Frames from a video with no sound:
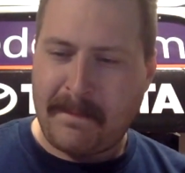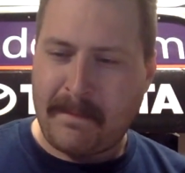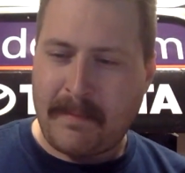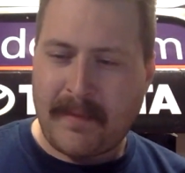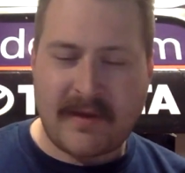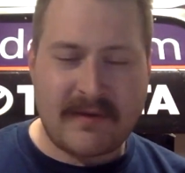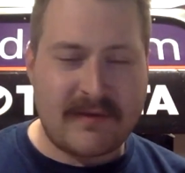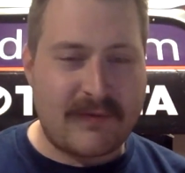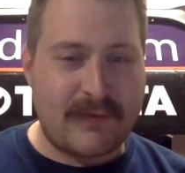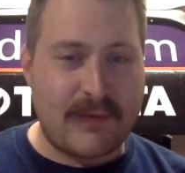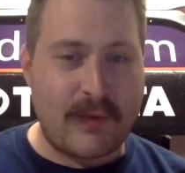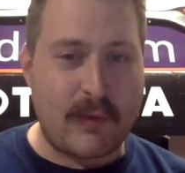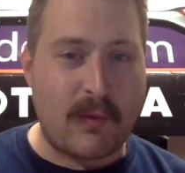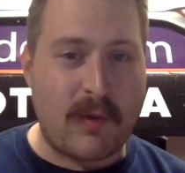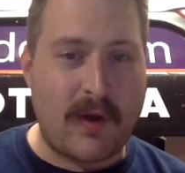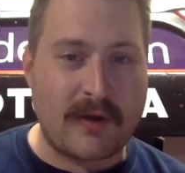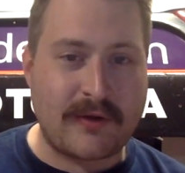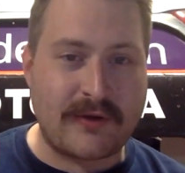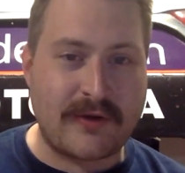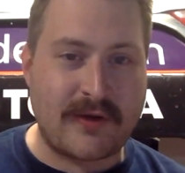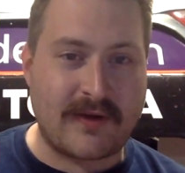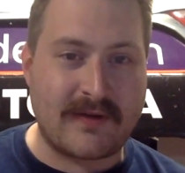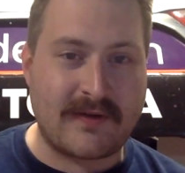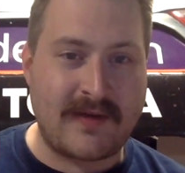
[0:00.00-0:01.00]
Because if you're
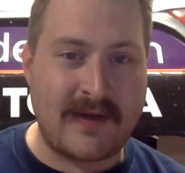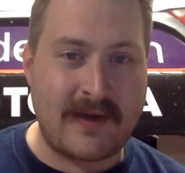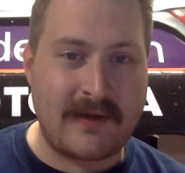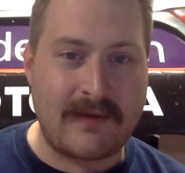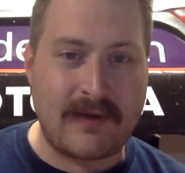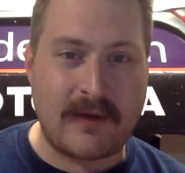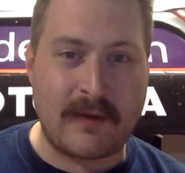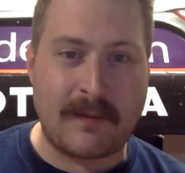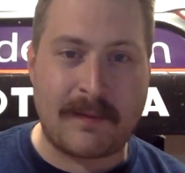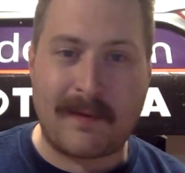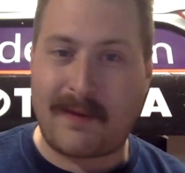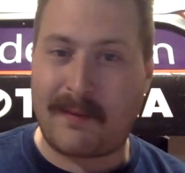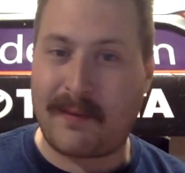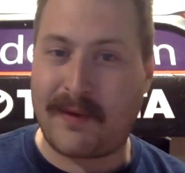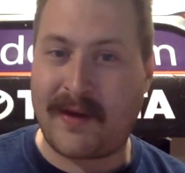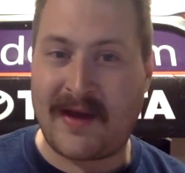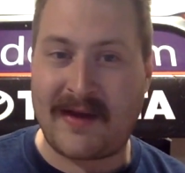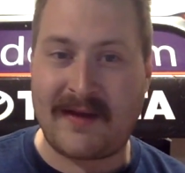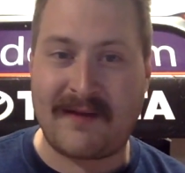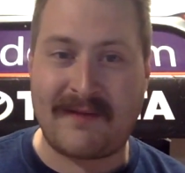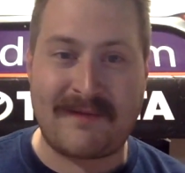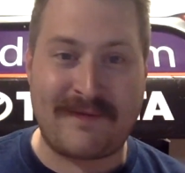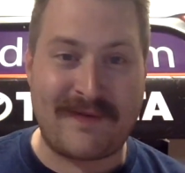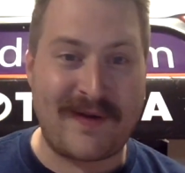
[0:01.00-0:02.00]
watching on TV, you probably
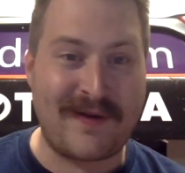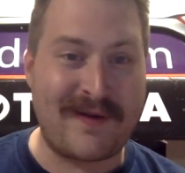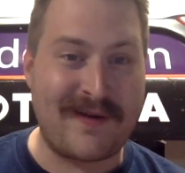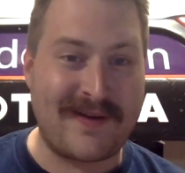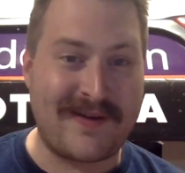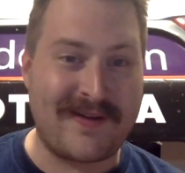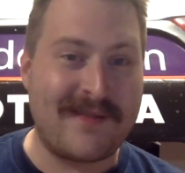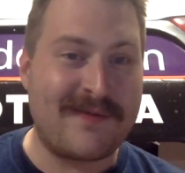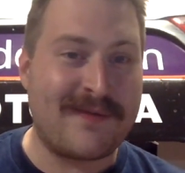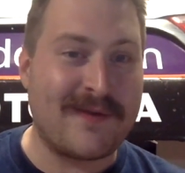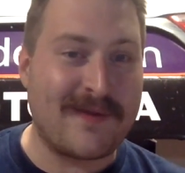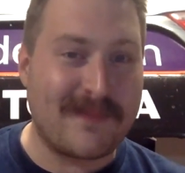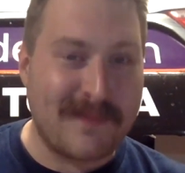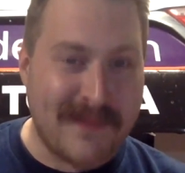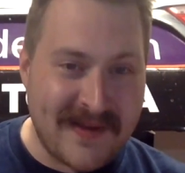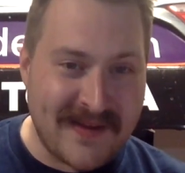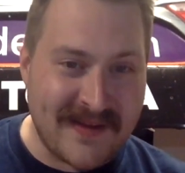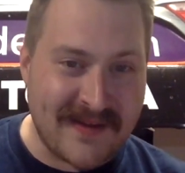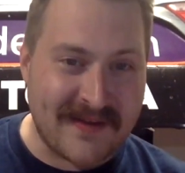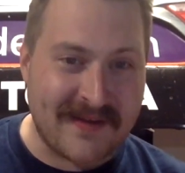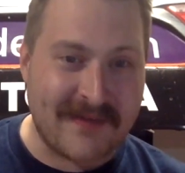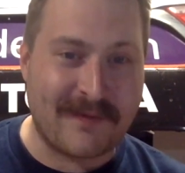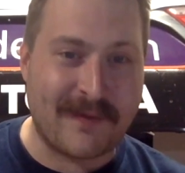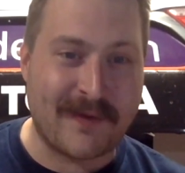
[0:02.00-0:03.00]
had a very different
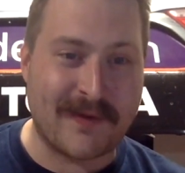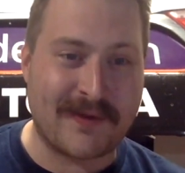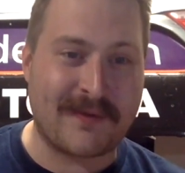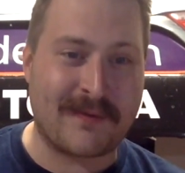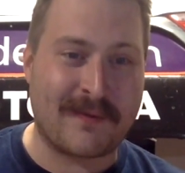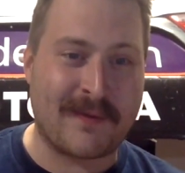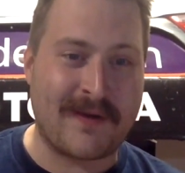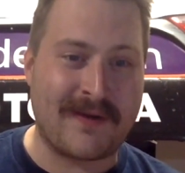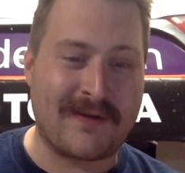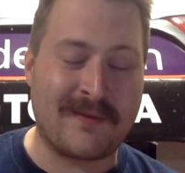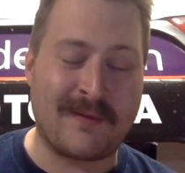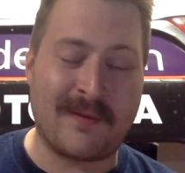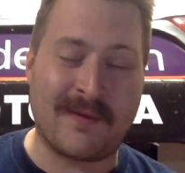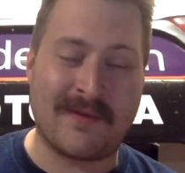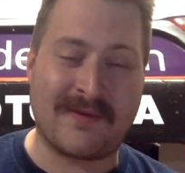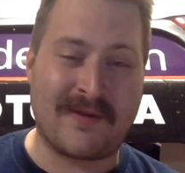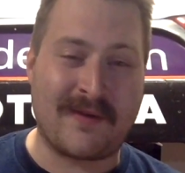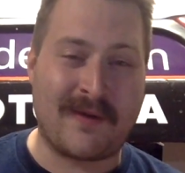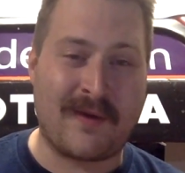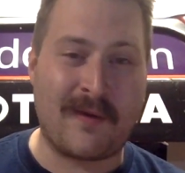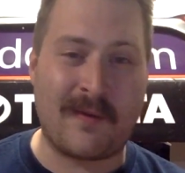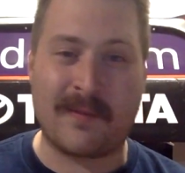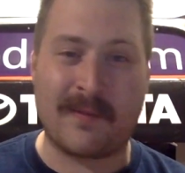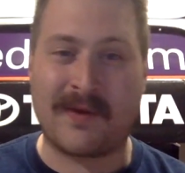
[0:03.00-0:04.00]
opinion of what the race was at
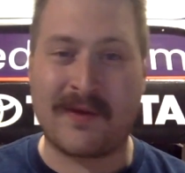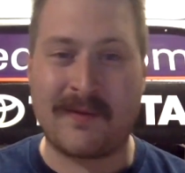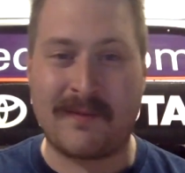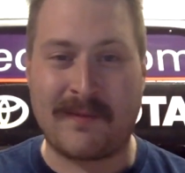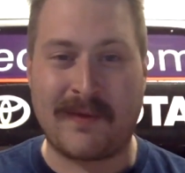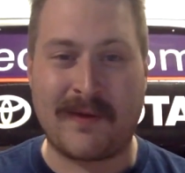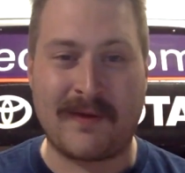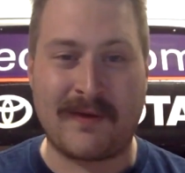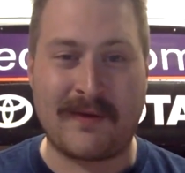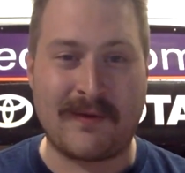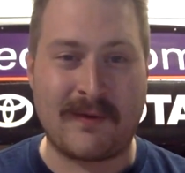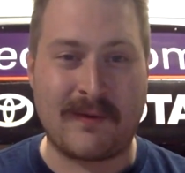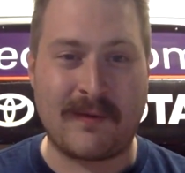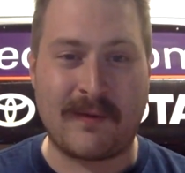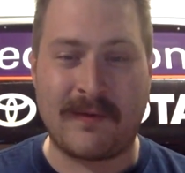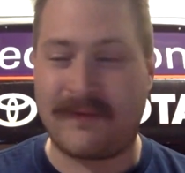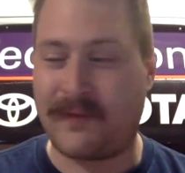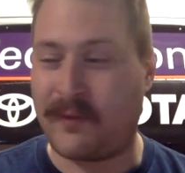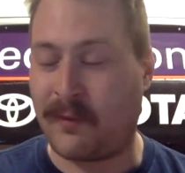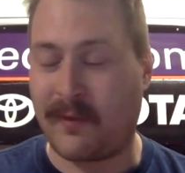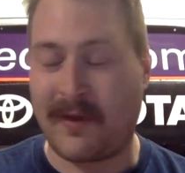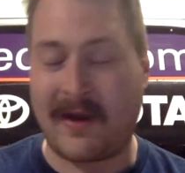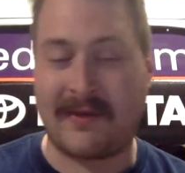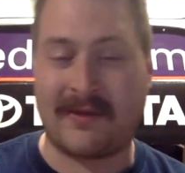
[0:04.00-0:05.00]
home compared to
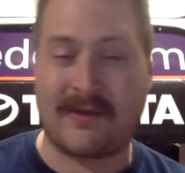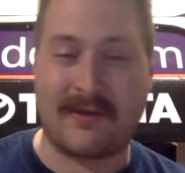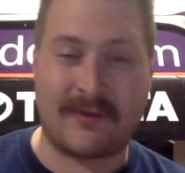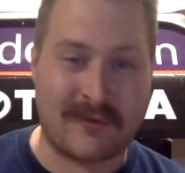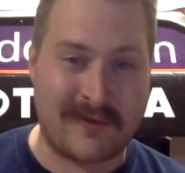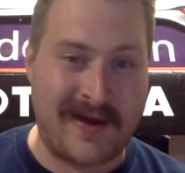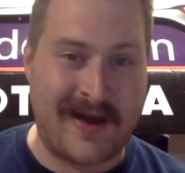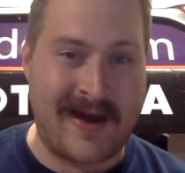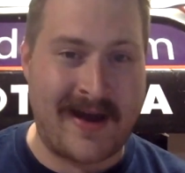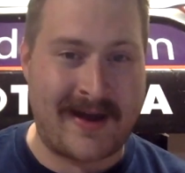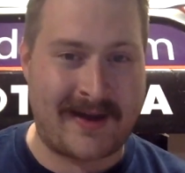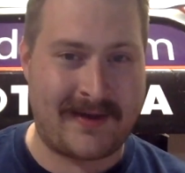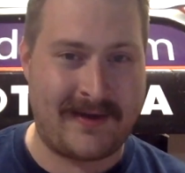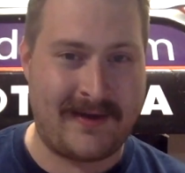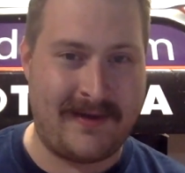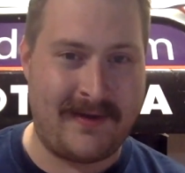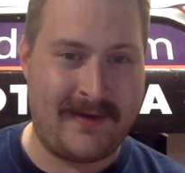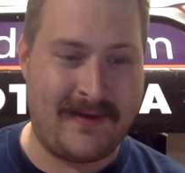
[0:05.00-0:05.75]
if you were at the track.